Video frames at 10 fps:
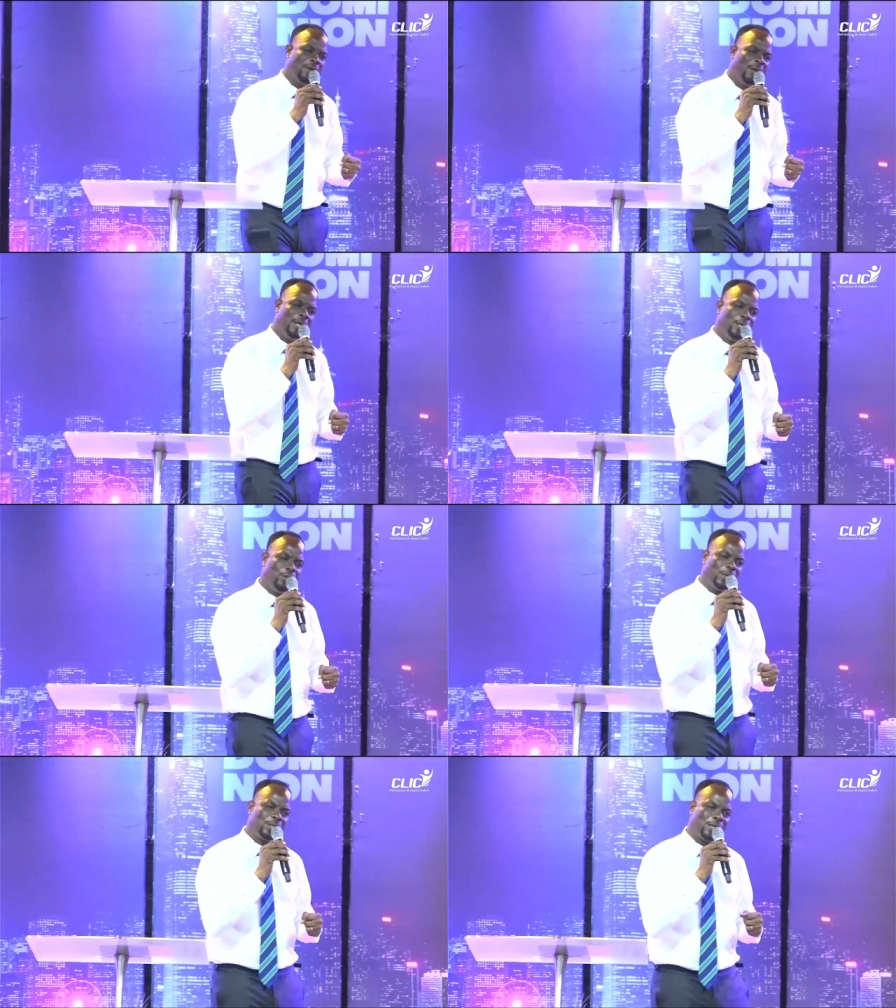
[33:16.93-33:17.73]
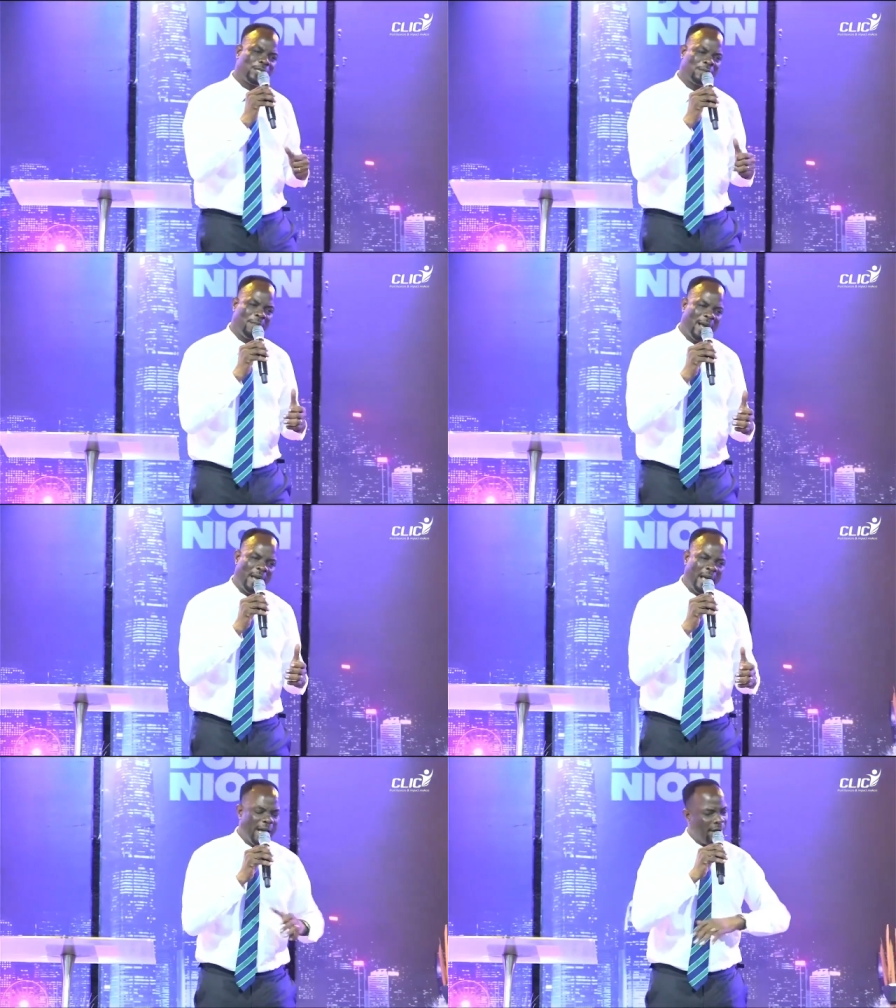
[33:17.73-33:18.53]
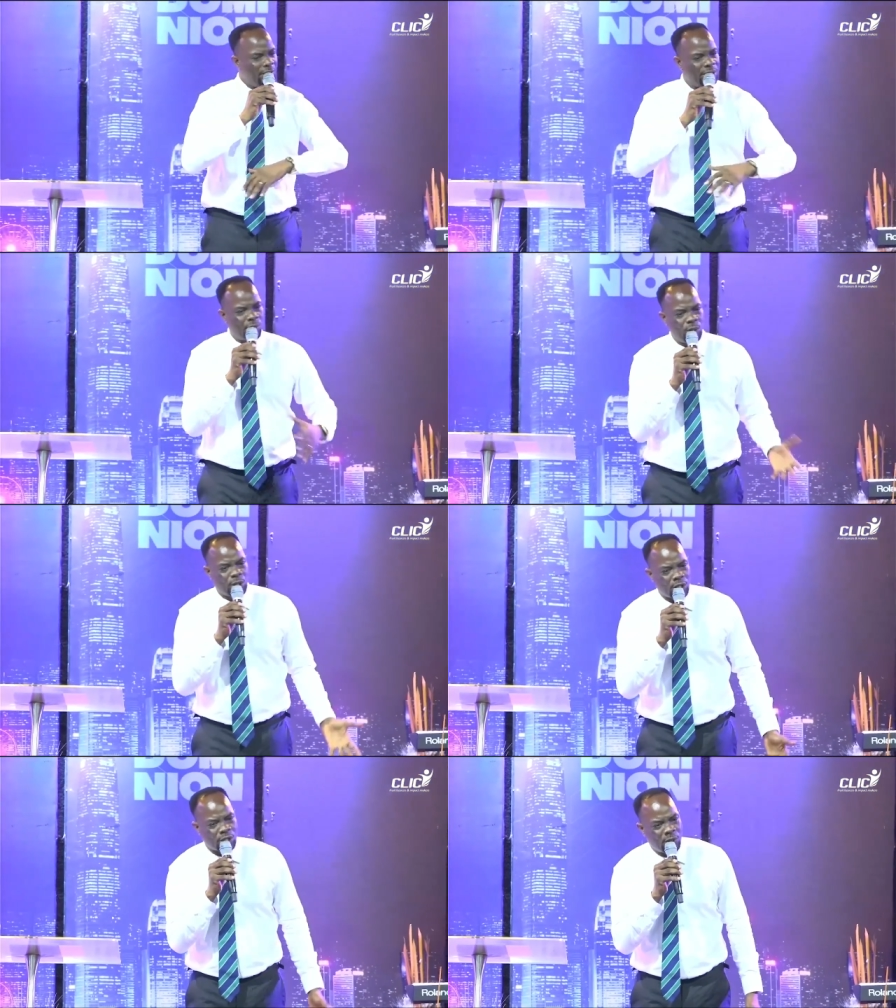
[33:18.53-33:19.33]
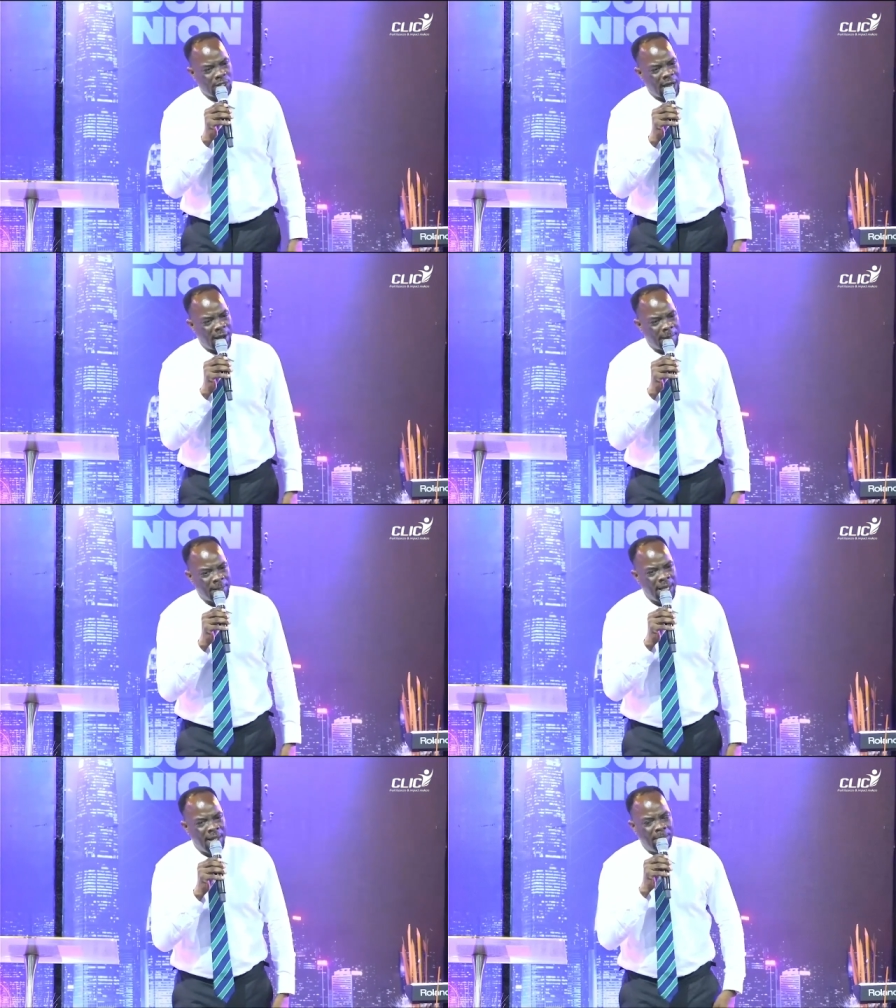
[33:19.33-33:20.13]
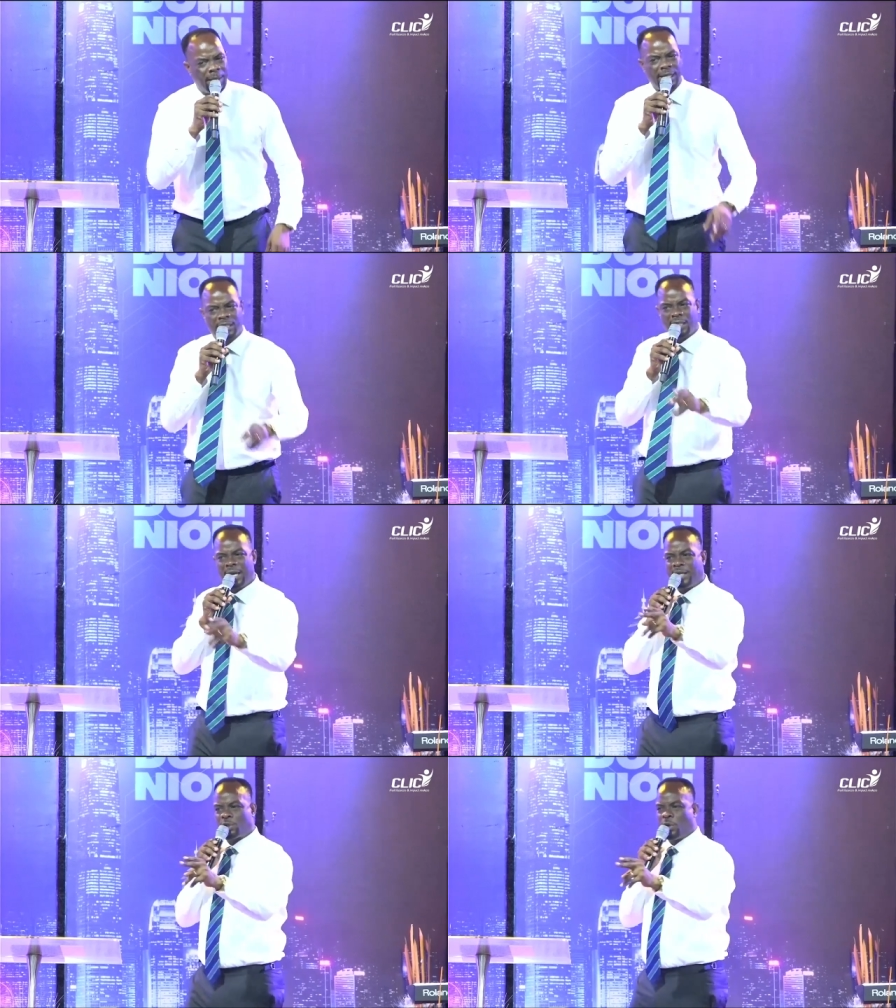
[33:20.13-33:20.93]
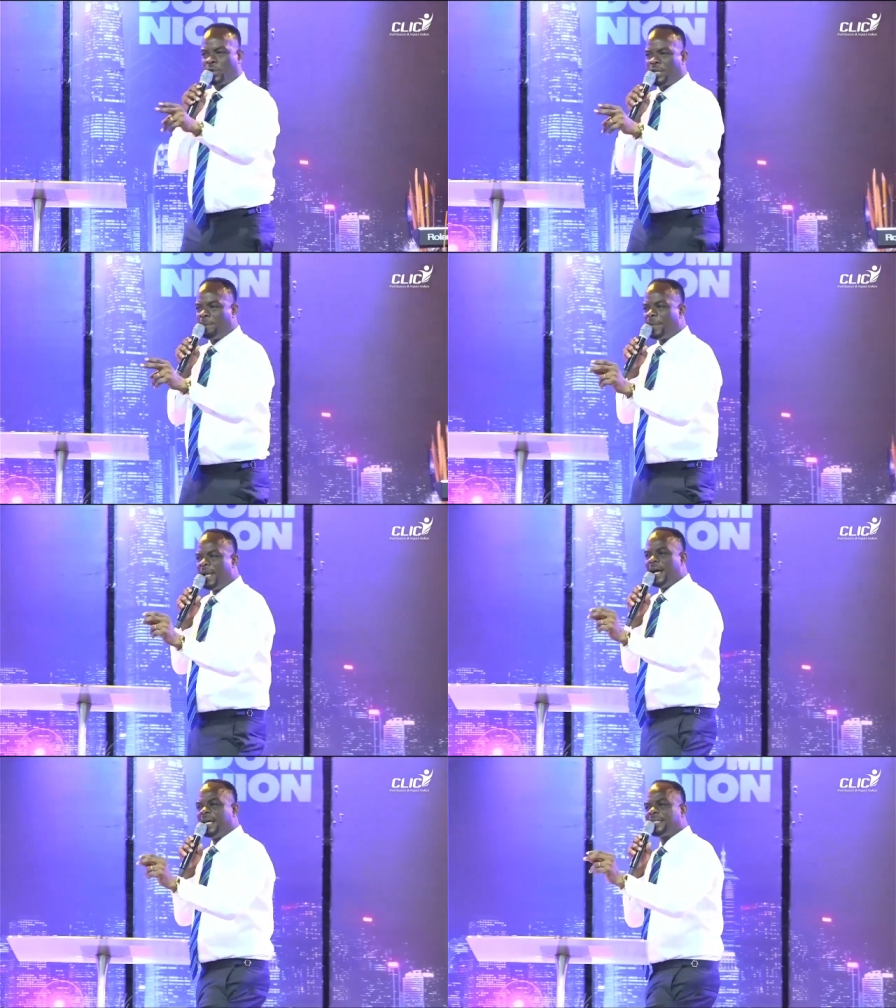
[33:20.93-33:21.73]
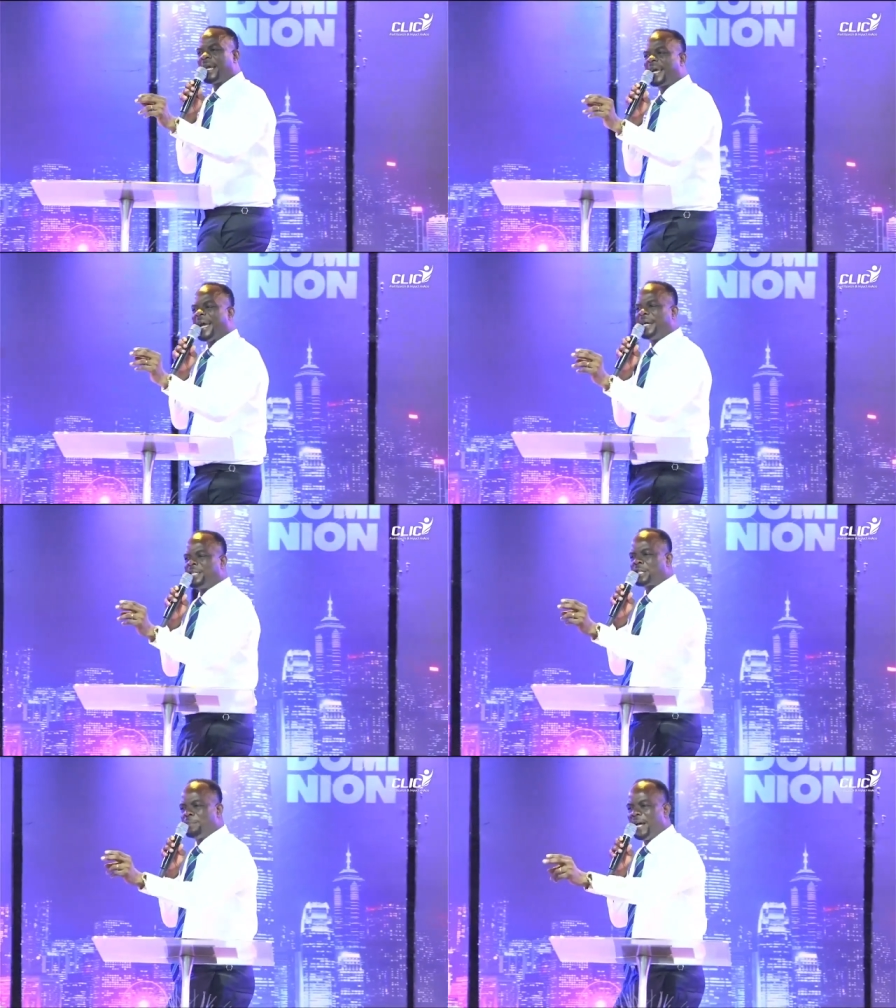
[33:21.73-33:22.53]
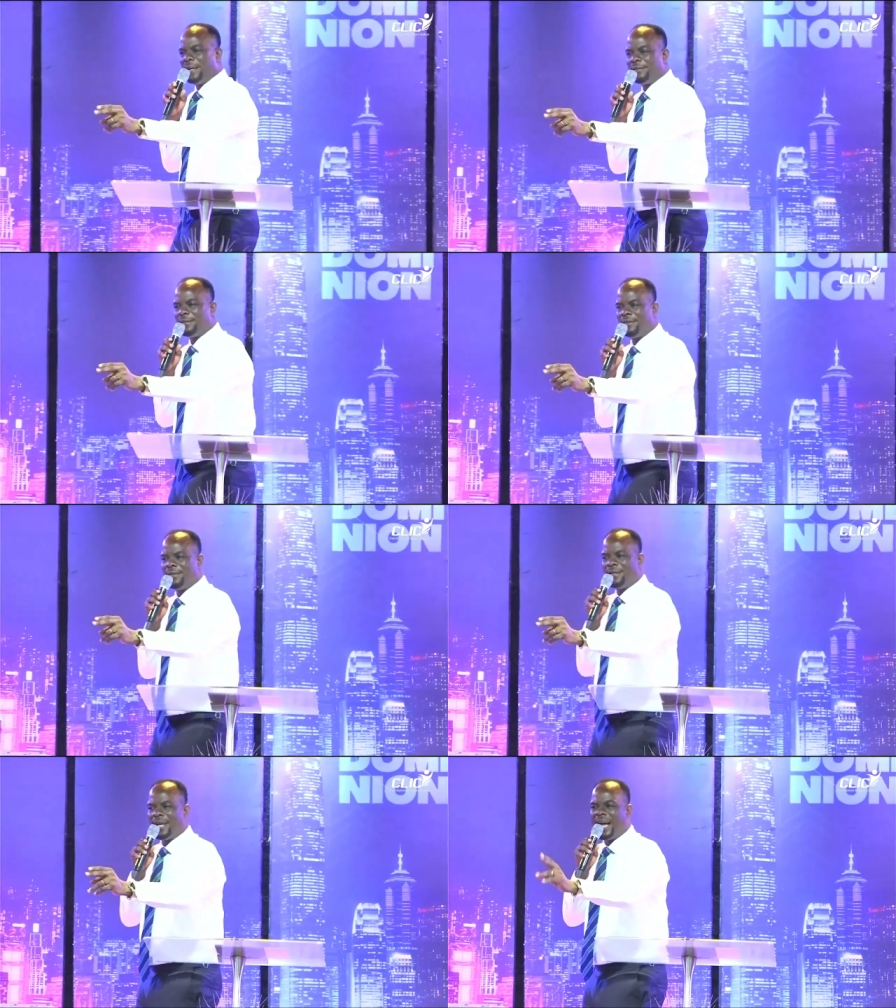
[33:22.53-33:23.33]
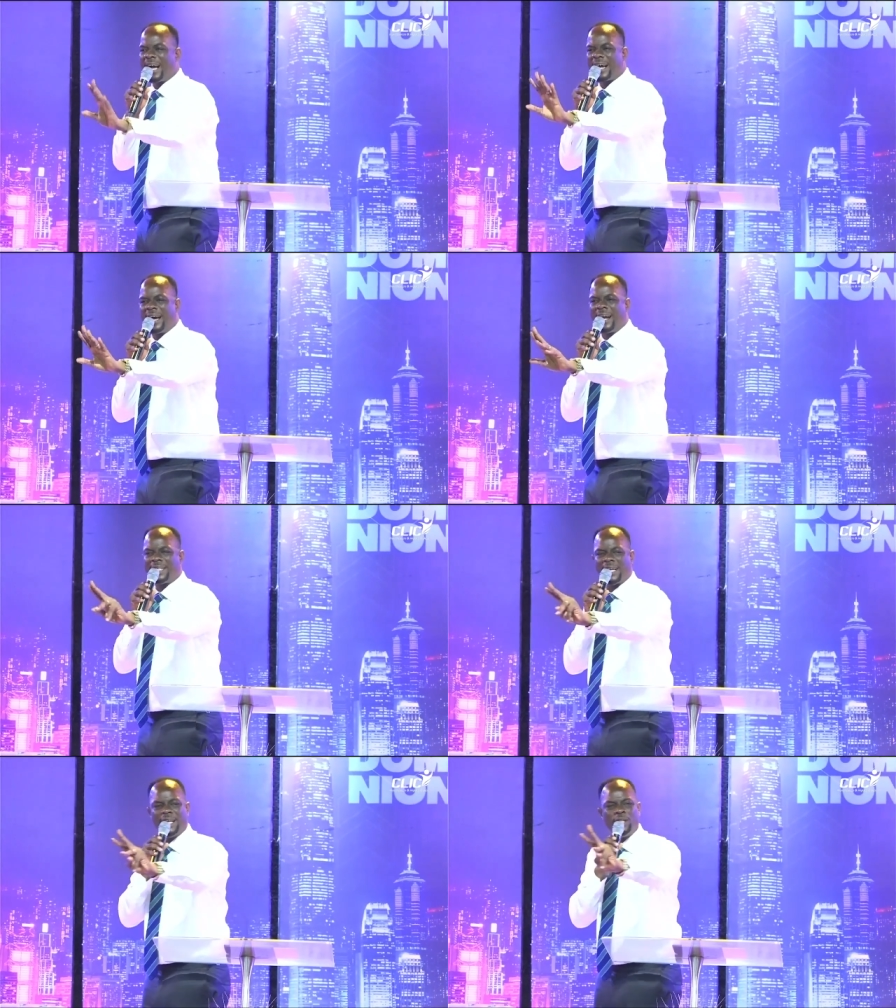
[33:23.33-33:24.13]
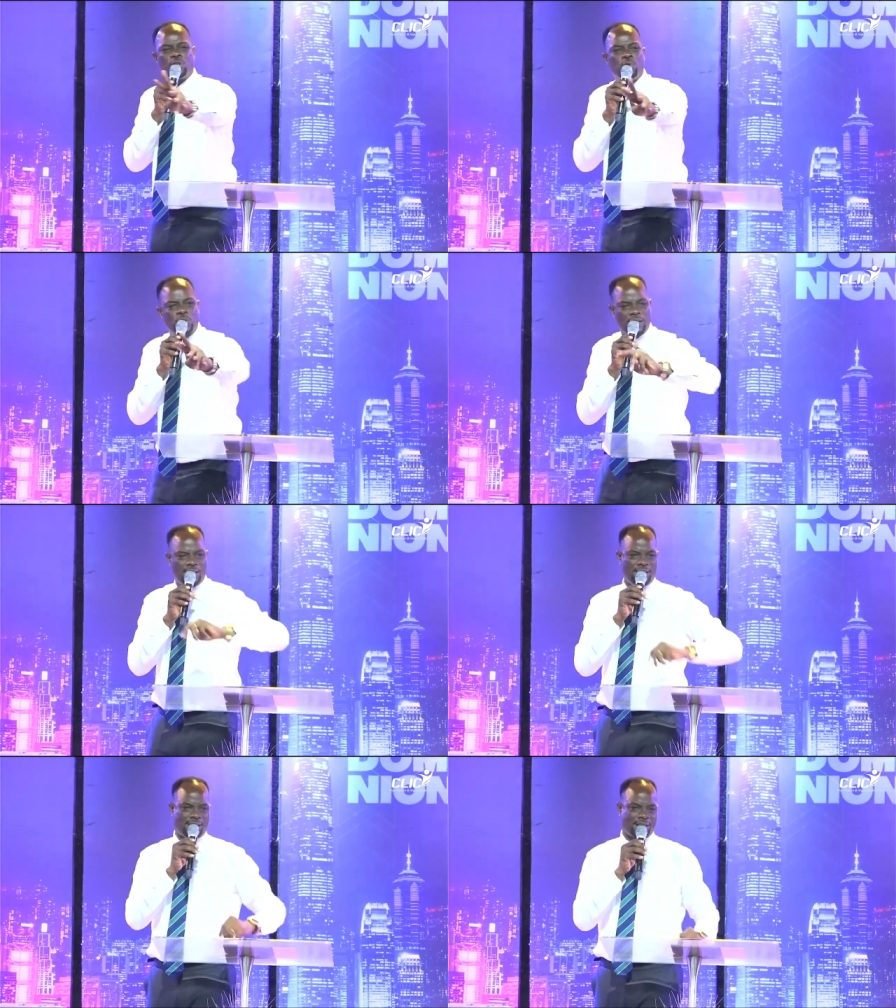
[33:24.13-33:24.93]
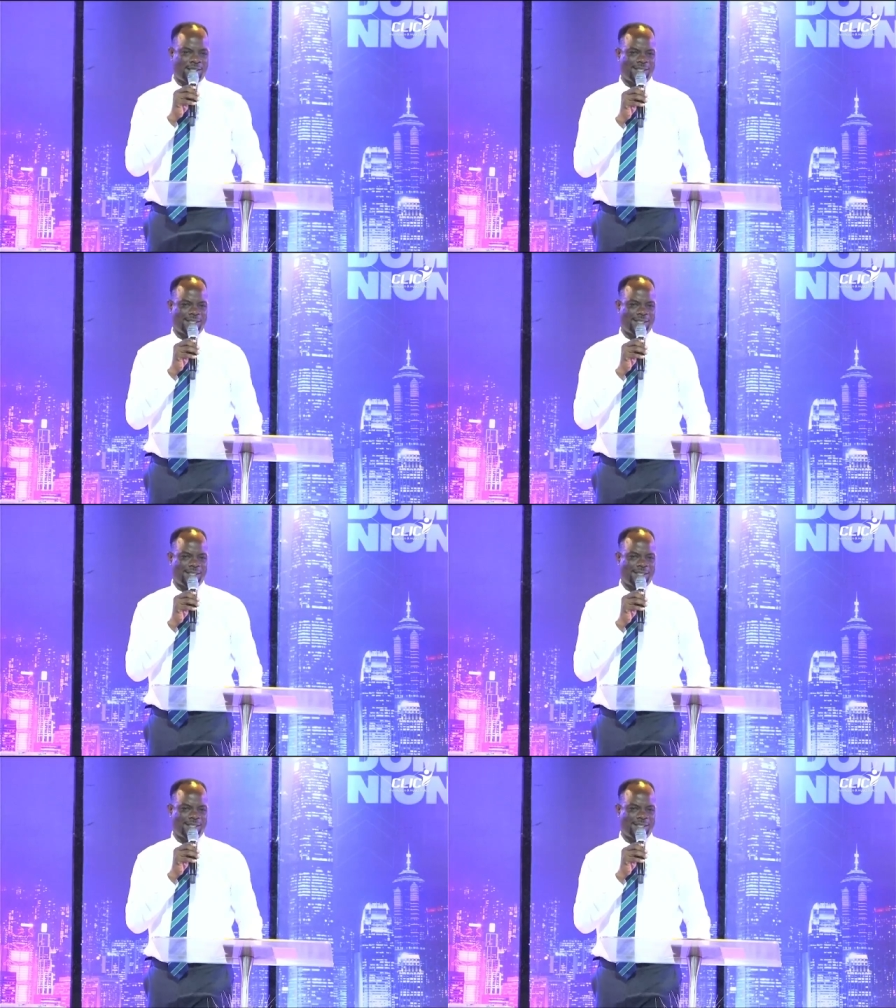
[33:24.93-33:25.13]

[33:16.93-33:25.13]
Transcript: it will just smile, everything will just go down. But I told him, I said, charisma and character is two things.